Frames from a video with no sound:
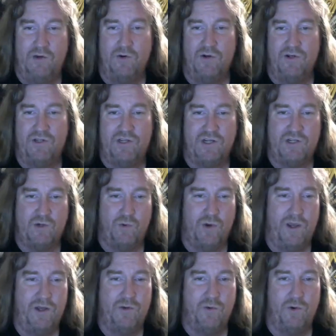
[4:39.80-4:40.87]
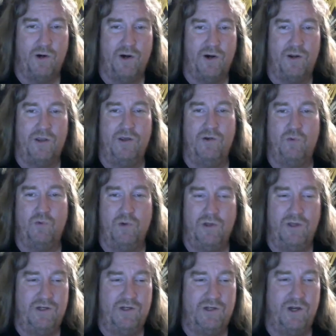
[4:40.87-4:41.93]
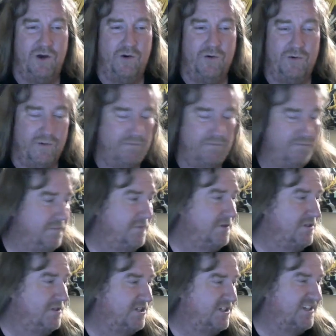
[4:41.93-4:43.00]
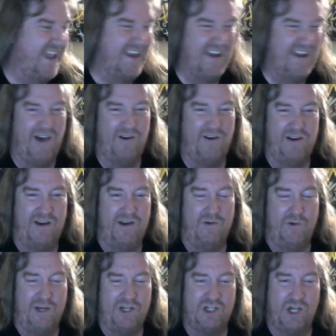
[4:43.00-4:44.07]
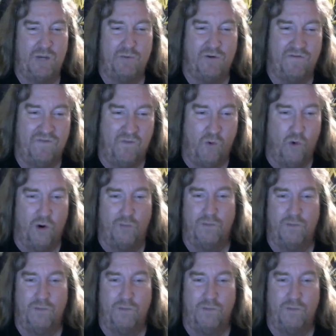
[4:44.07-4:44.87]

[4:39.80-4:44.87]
such a way to where you really don't stand out in any way, shape, or form.